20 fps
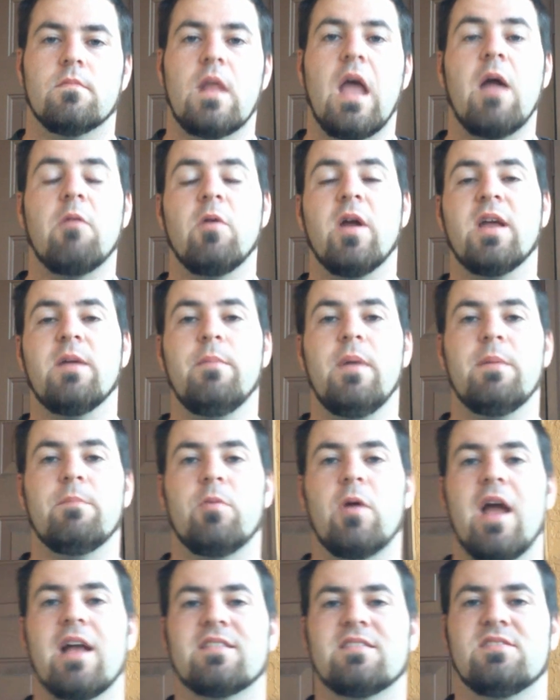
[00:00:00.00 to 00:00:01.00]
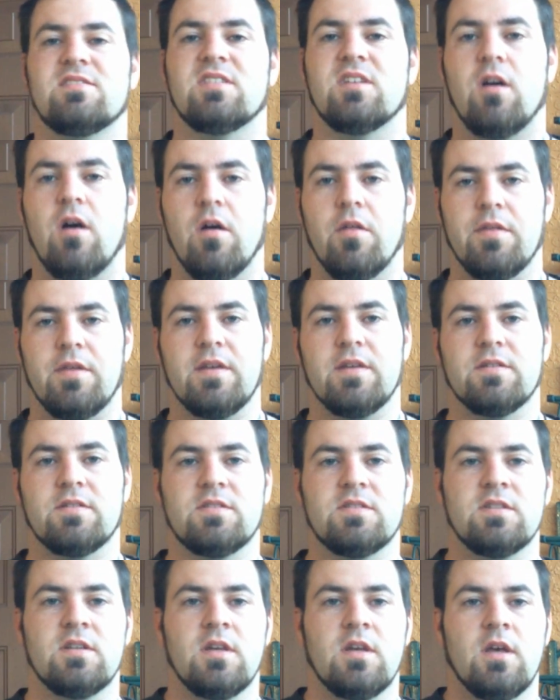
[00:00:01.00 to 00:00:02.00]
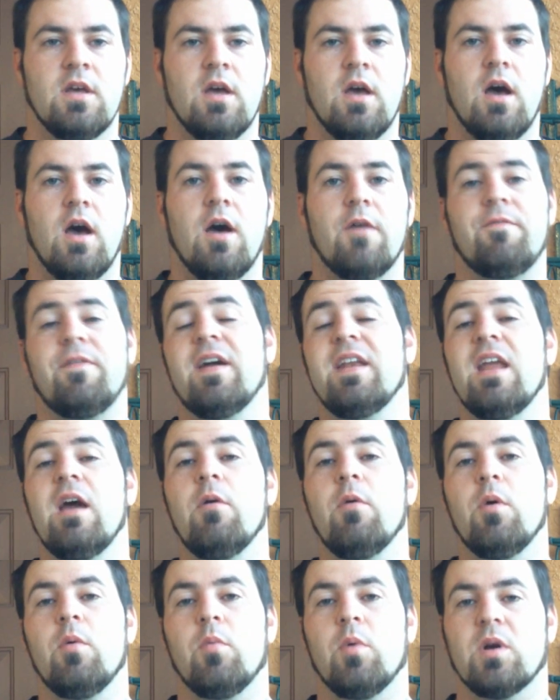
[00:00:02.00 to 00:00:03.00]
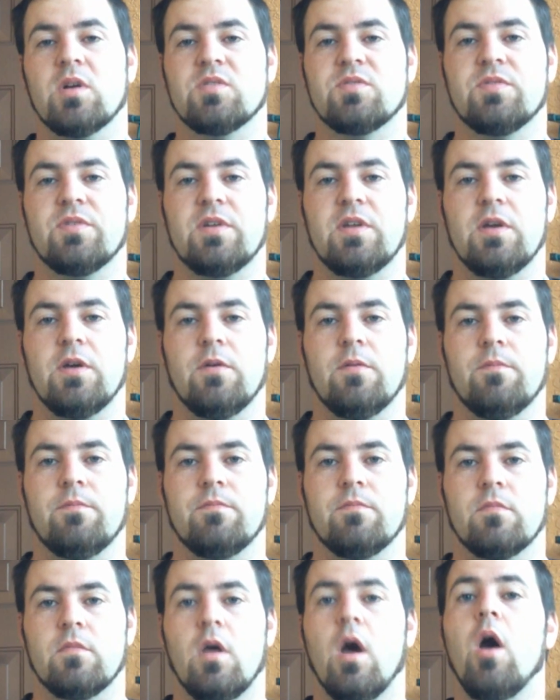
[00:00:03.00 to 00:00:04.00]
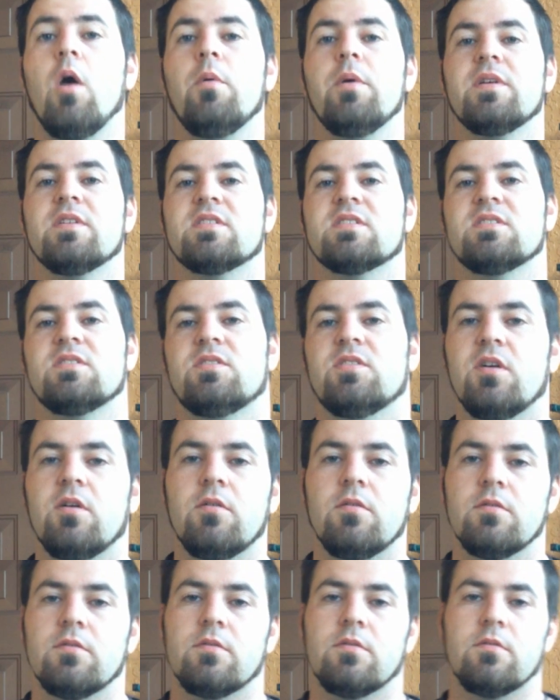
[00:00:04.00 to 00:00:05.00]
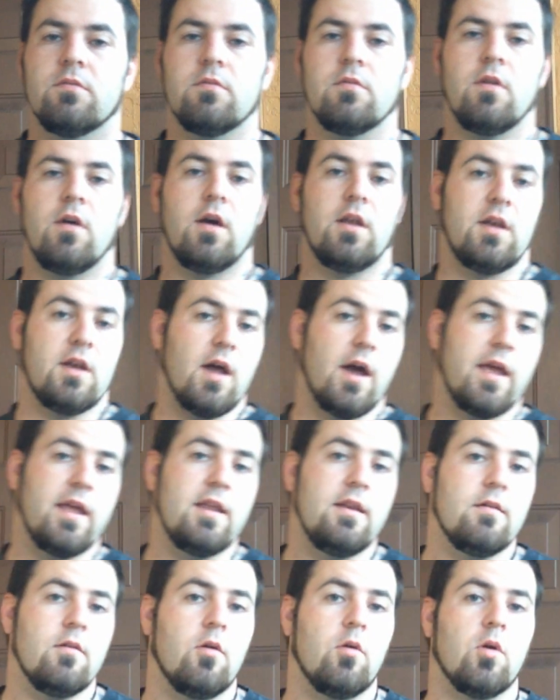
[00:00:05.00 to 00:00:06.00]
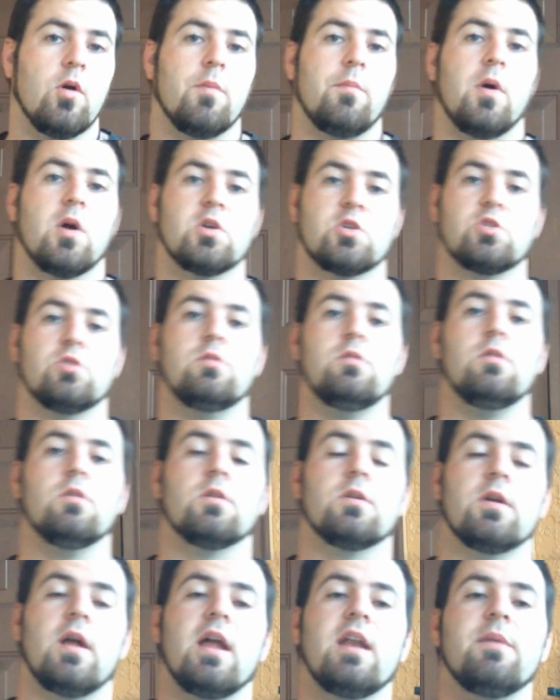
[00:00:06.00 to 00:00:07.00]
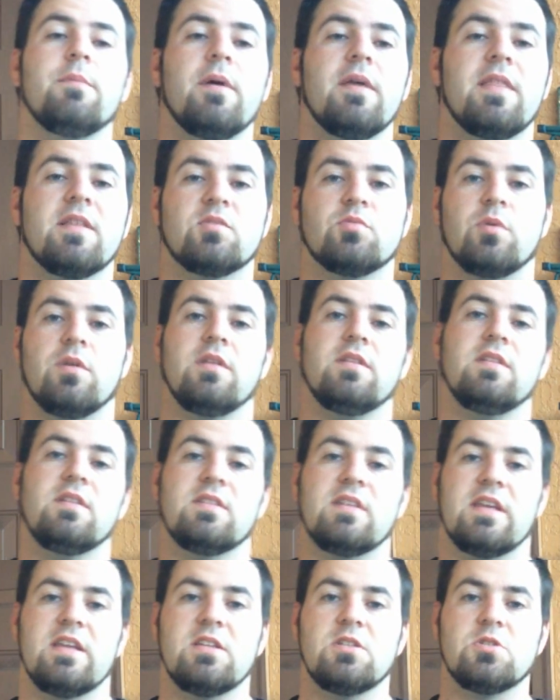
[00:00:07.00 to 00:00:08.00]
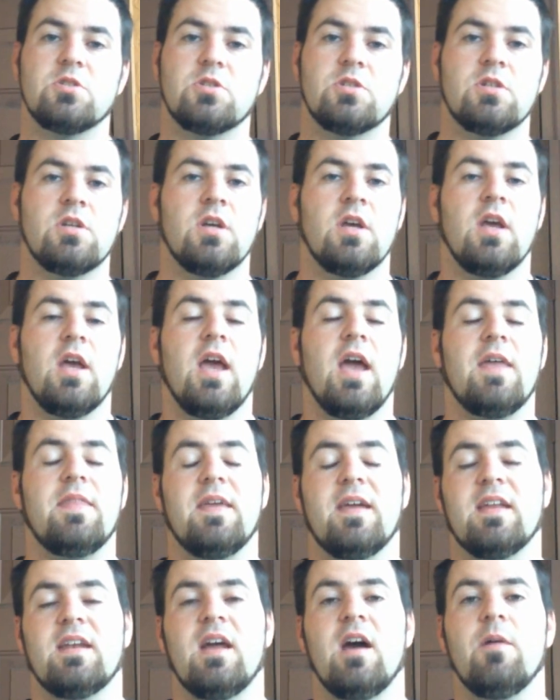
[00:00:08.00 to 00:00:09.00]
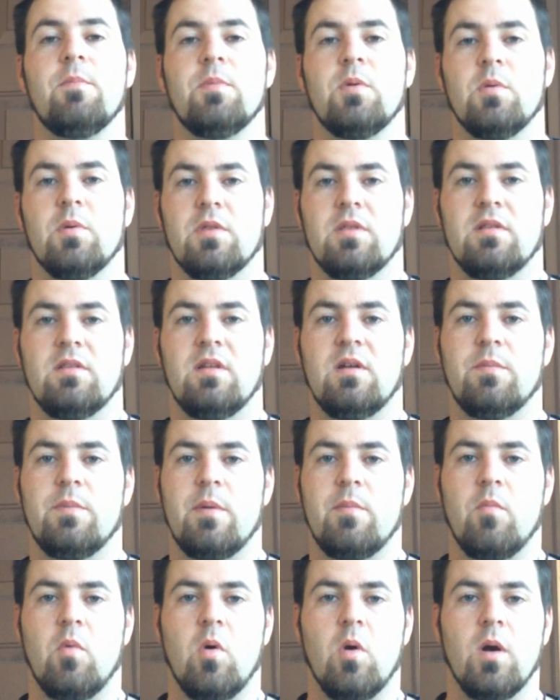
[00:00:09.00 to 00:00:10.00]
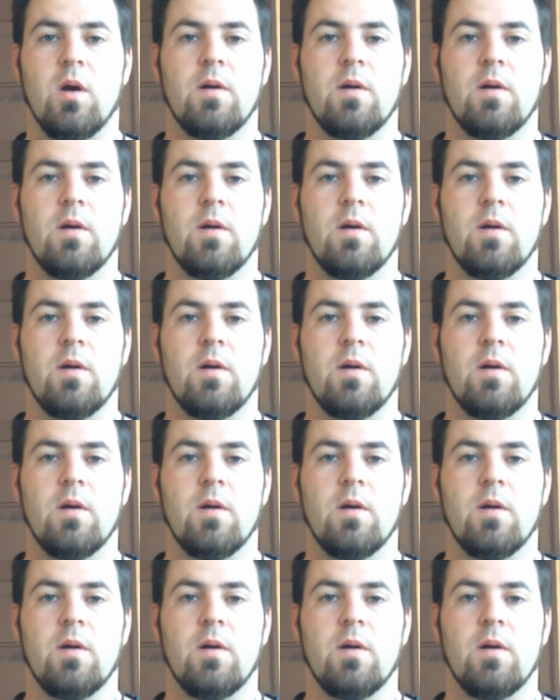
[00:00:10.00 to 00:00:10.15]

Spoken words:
I recommend practicing all these. Find out what works for you. Always consult a knight or a marshal or anybody that's willing to teach, and they can help you with a little bit more.